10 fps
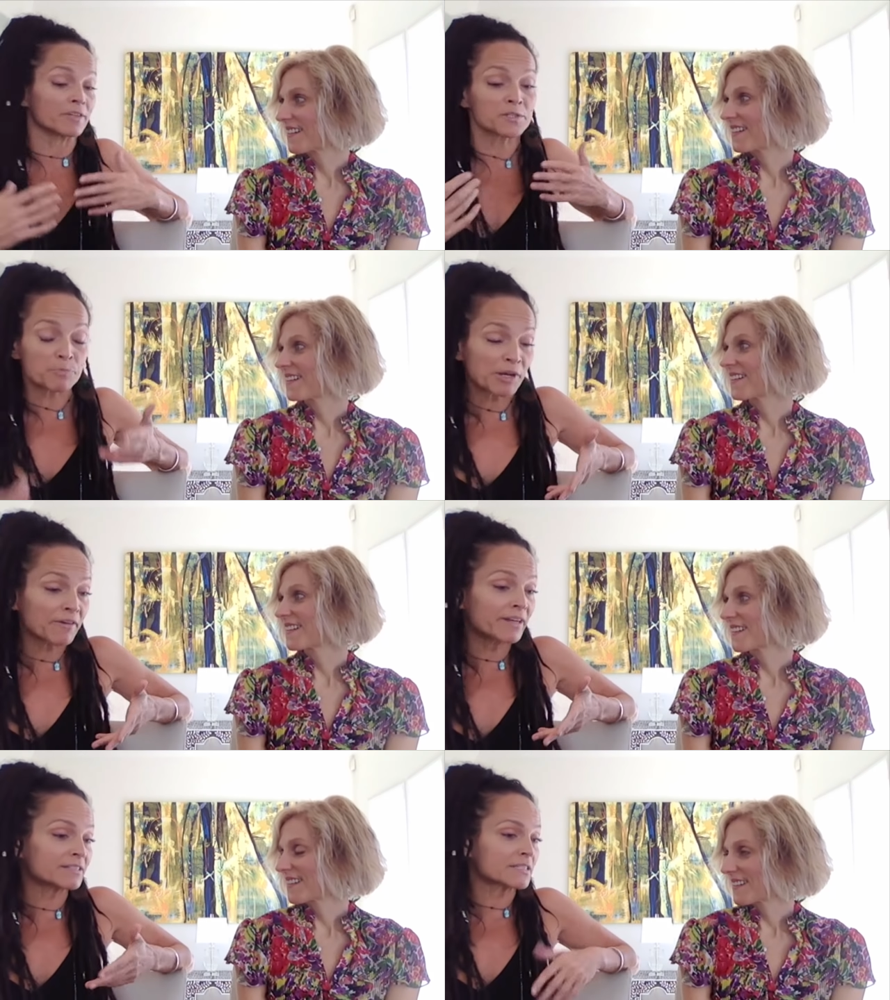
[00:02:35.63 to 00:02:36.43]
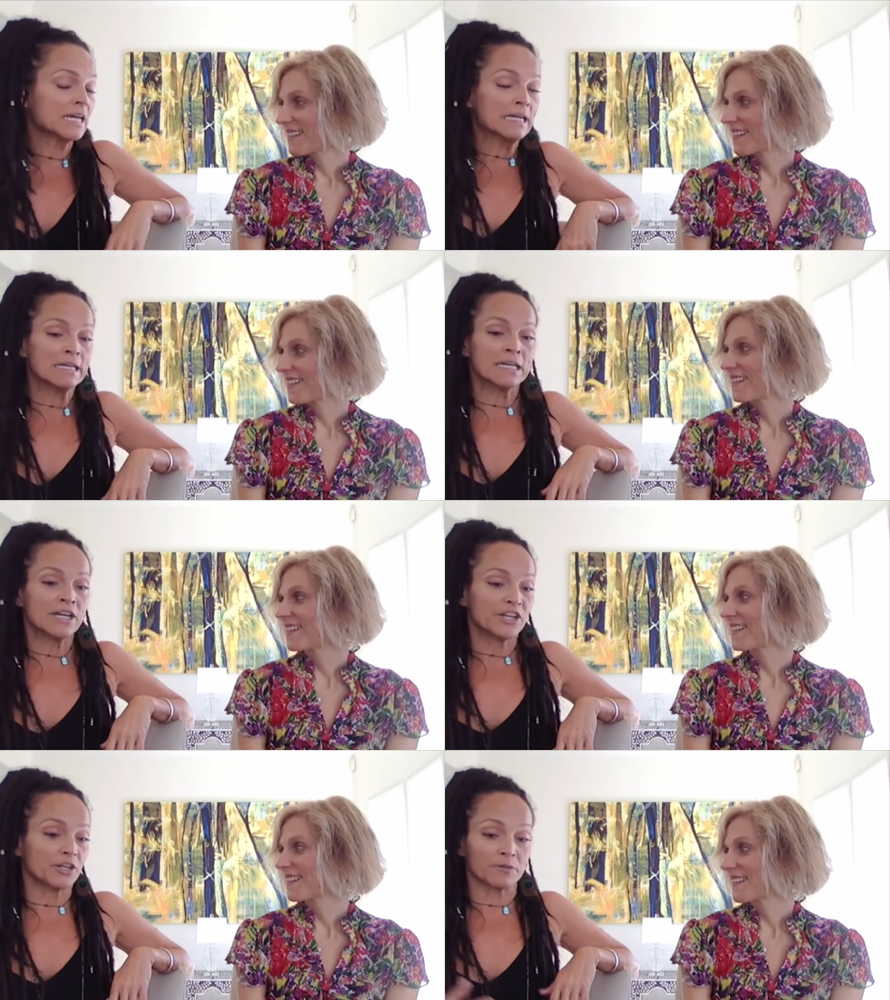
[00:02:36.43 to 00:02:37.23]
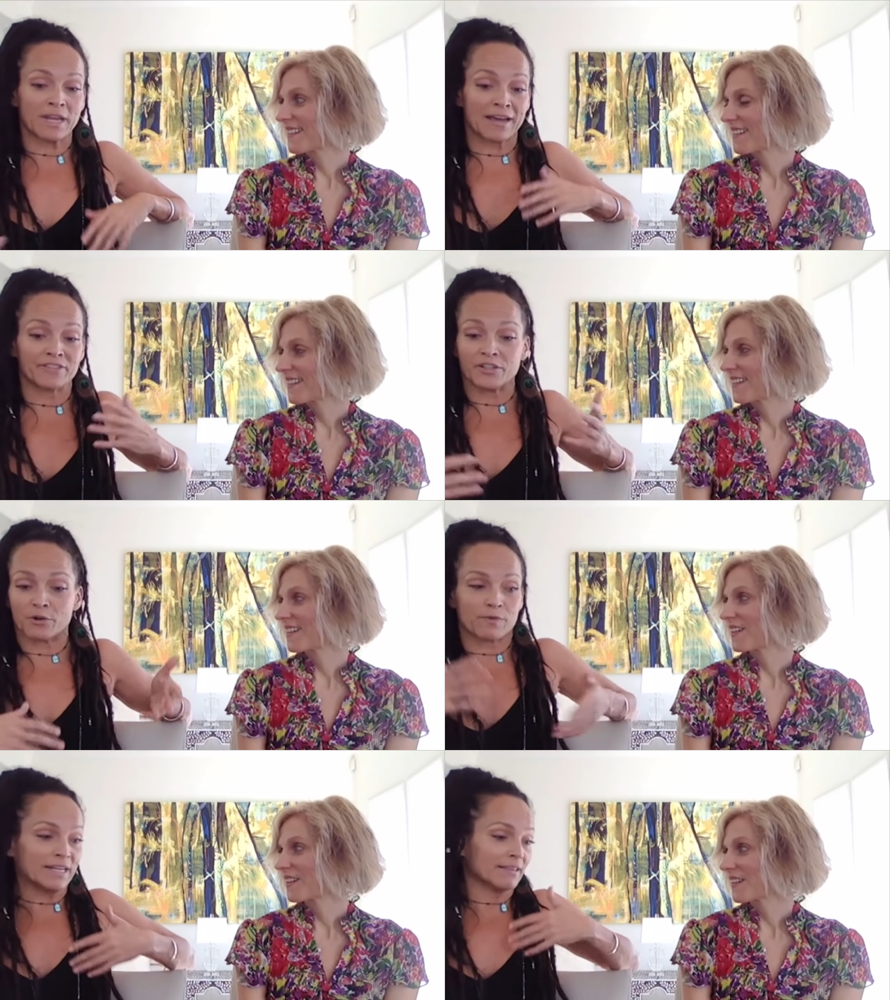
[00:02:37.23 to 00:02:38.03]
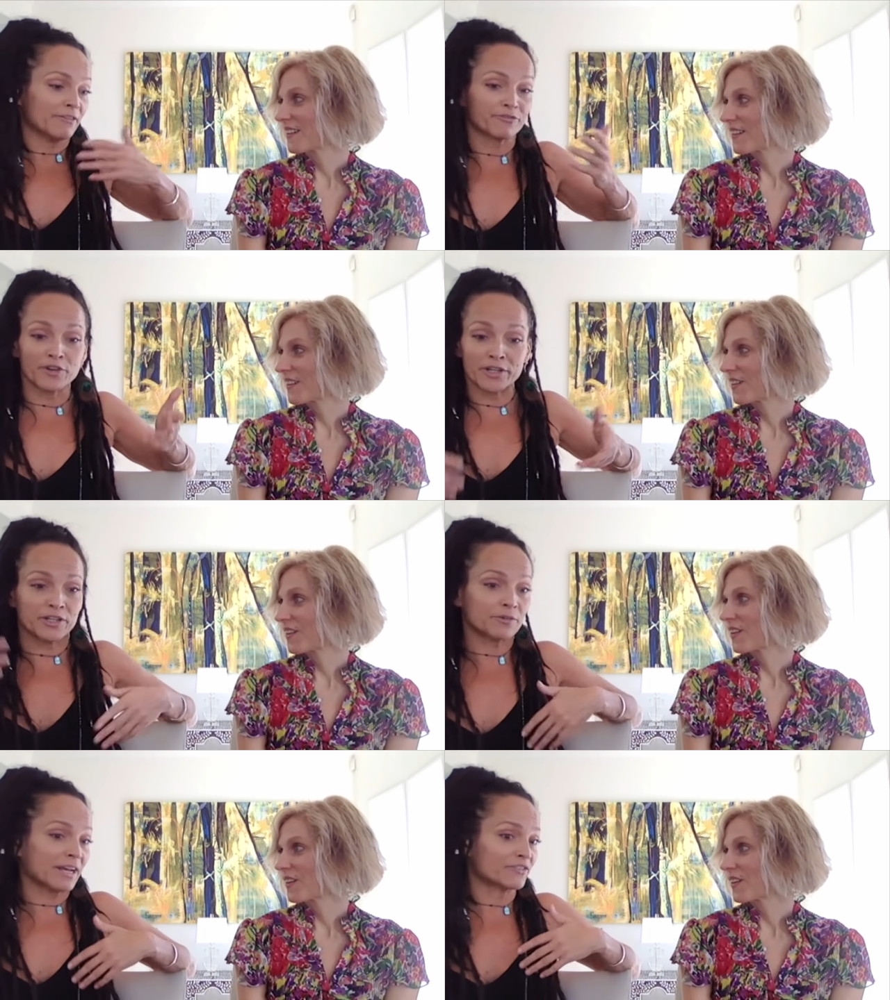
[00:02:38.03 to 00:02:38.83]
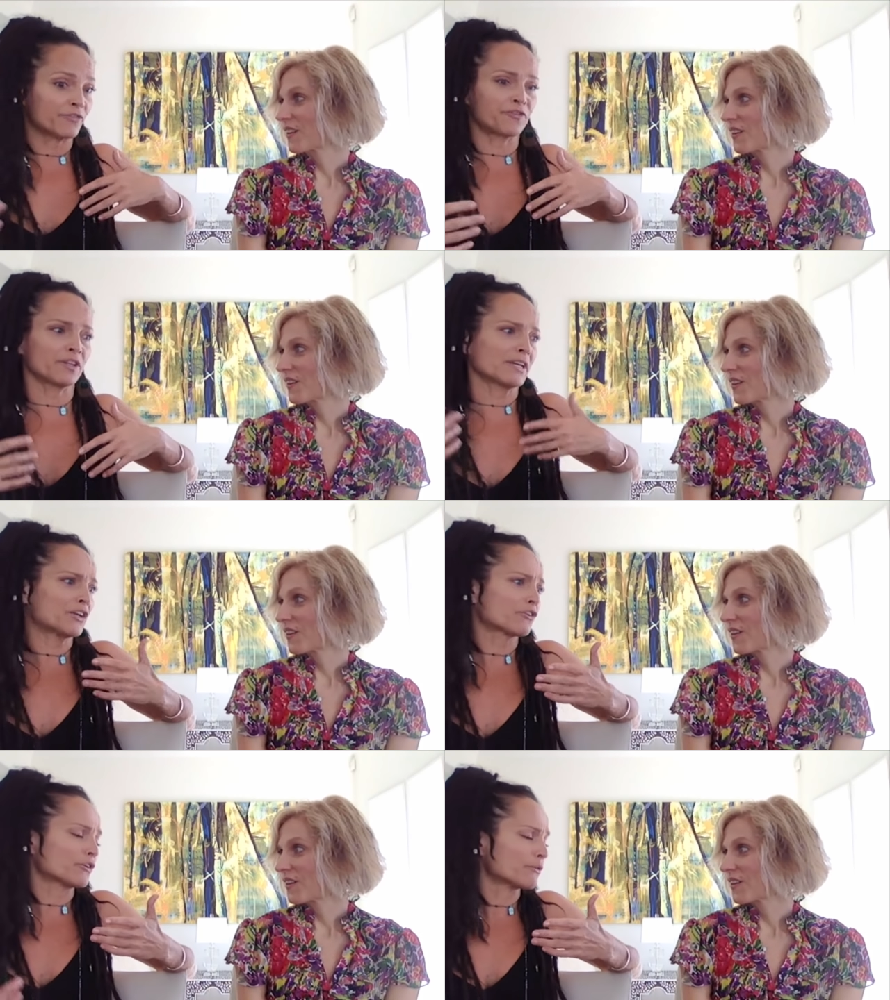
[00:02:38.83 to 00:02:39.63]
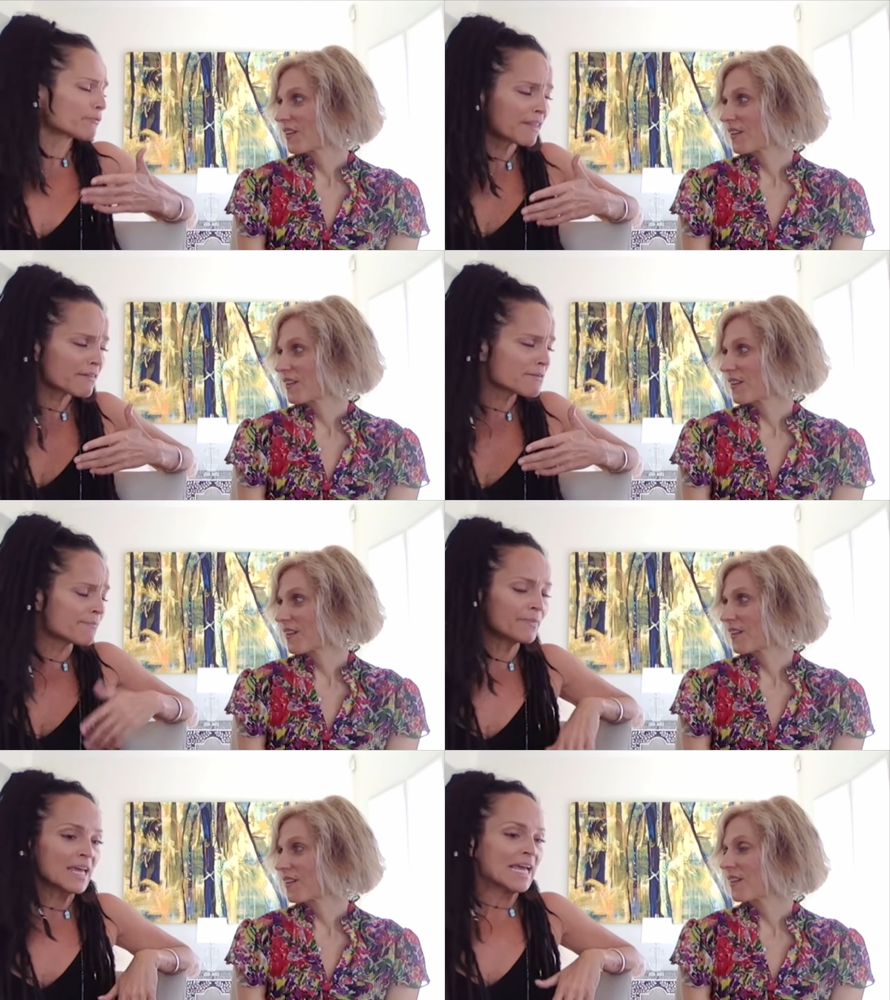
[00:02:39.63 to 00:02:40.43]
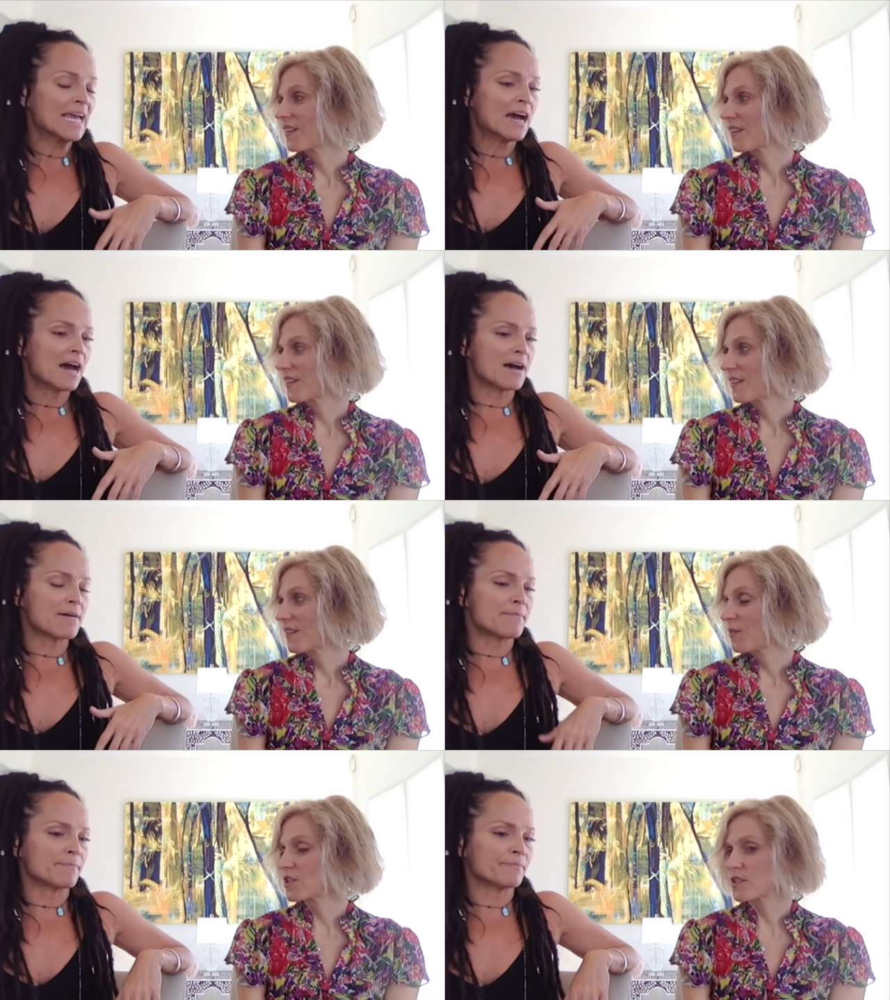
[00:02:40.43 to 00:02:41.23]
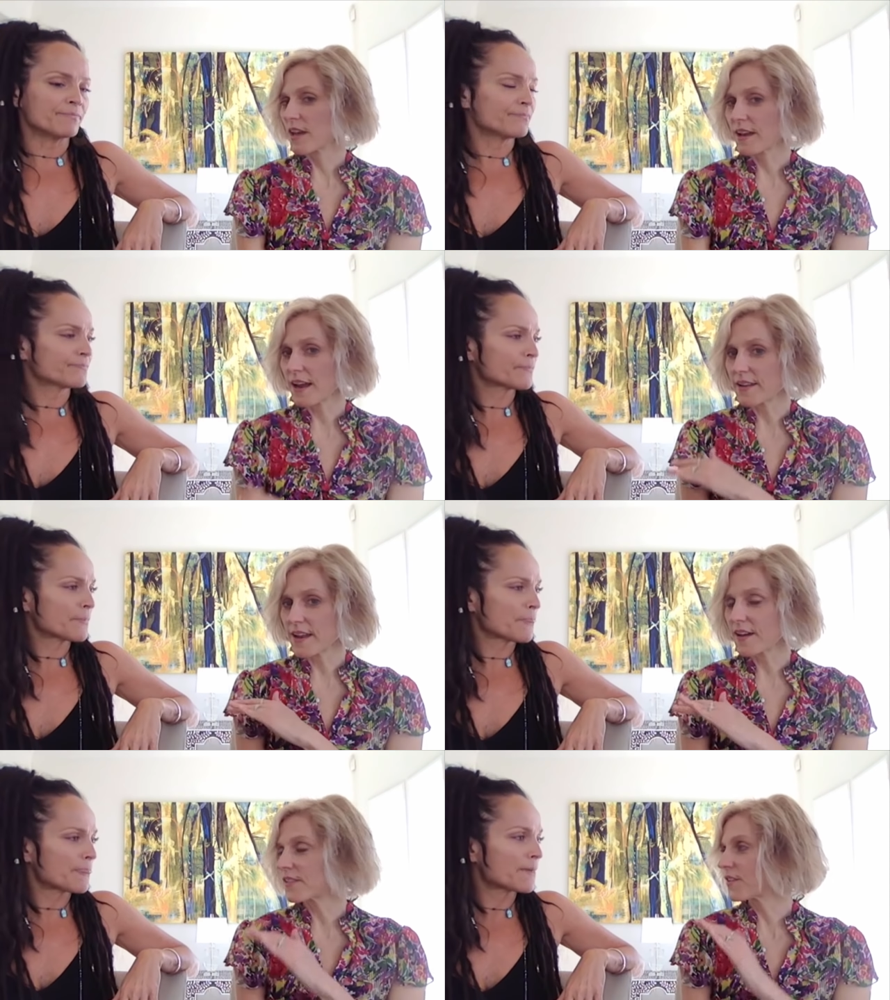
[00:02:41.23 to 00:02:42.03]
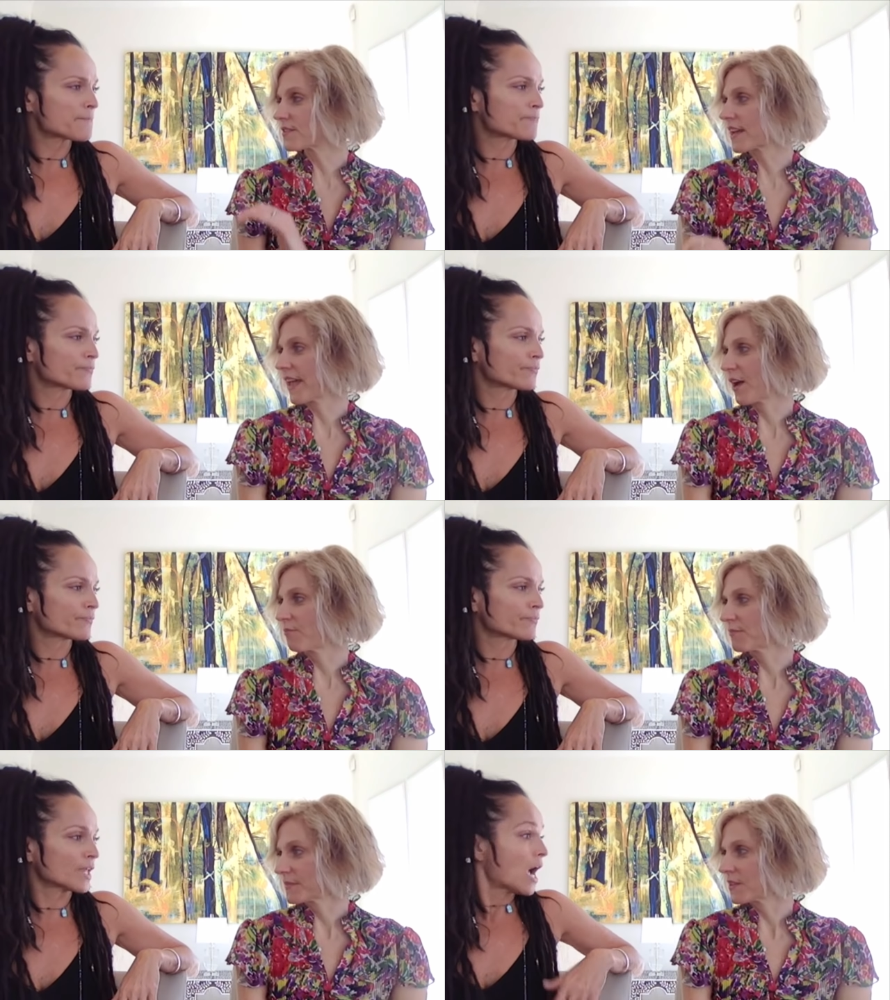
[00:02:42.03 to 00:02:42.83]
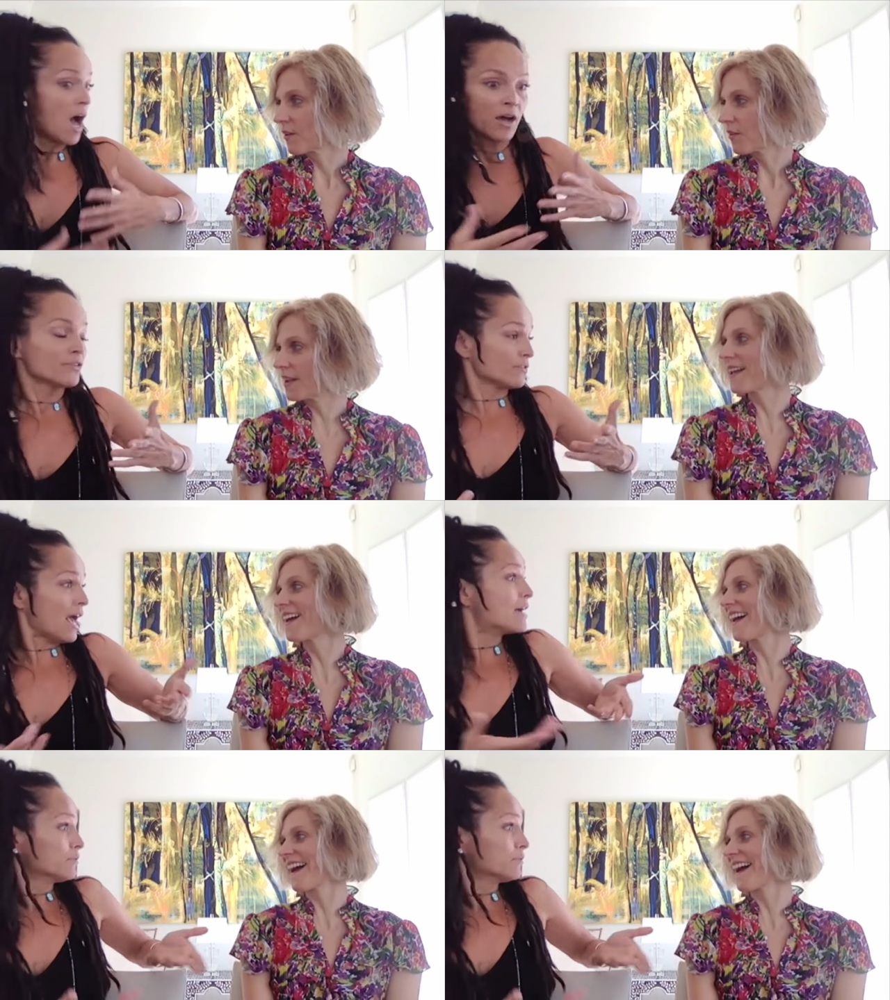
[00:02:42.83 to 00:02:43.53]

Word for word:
Speaker 1: experience, you don't have to know right left foot, you don't have to feel like you're good at rhythm um, Which
Speaker 2: none of those I am. So it's perfect.